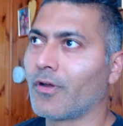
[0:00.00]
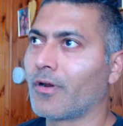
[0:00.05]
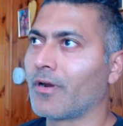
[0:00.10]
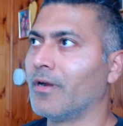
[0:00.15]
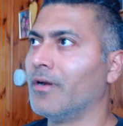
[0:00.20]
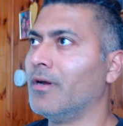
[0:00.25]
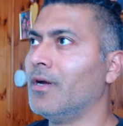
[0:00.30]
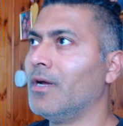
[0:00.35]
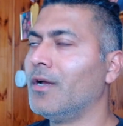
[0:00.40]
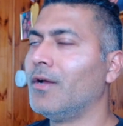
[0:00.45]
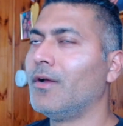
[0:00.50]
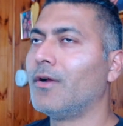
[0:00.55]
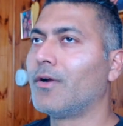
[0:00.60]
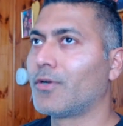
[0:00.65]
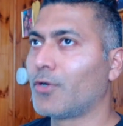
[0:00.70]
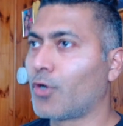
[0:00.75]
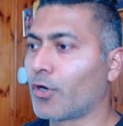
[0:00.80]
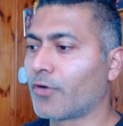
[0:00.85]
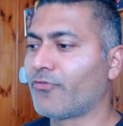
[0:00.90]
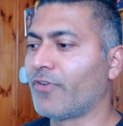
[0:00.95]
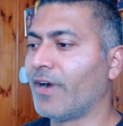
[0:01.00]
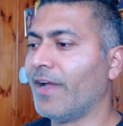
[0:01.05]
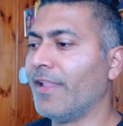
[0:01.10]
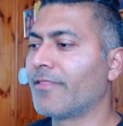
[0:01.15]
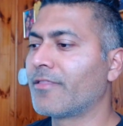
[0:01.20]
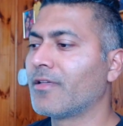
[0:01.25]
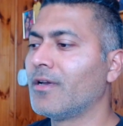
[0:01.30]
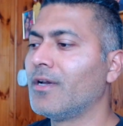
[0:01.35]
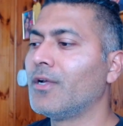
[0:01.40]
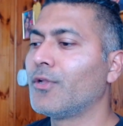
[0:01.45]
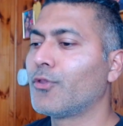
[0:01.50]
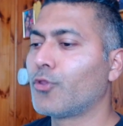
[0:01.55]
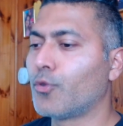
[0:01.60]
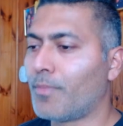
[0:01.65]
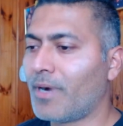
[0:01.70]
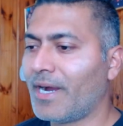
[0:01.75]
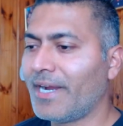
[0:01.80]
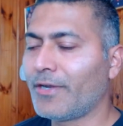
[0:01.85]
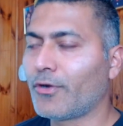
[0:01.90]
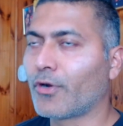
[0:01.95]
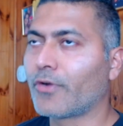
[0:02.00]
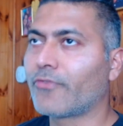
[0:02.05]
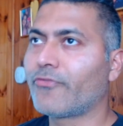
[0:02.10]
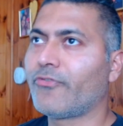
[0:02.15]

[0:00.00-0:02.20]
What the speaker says: your dot files. So my